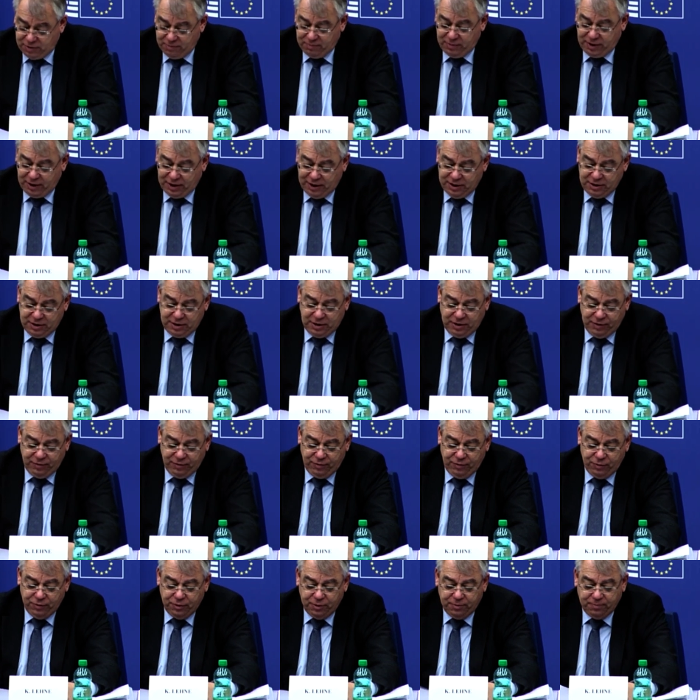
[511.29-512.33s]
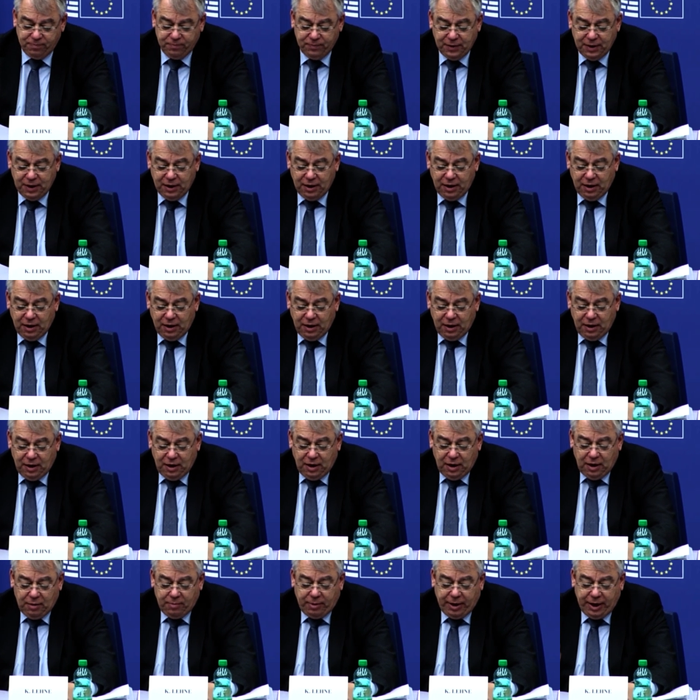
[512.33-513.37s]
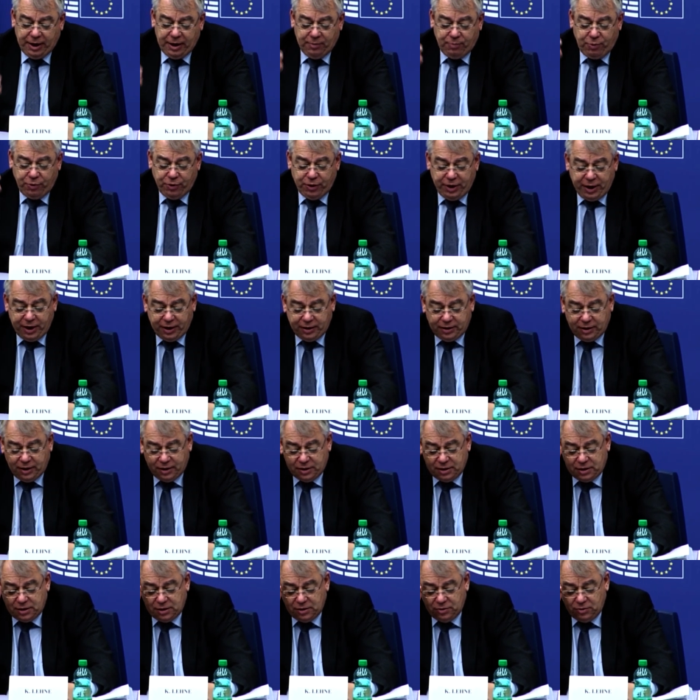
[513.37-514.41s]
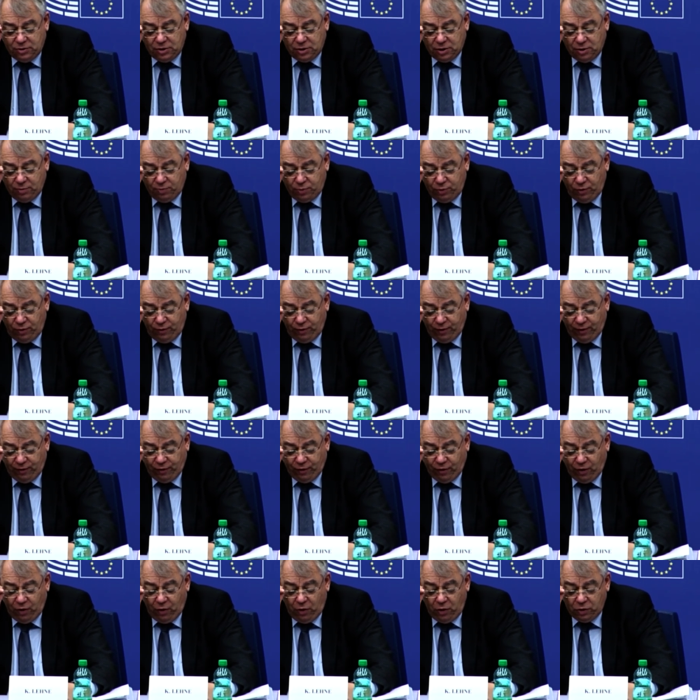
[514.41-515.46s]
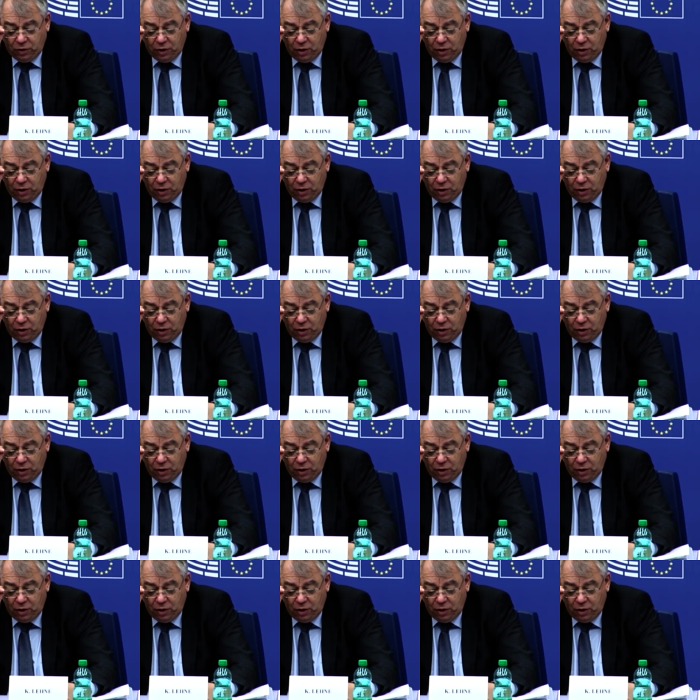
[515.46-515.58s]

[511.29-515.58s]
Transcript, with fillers: Let me give you another example, and this is from the field of foreign policy.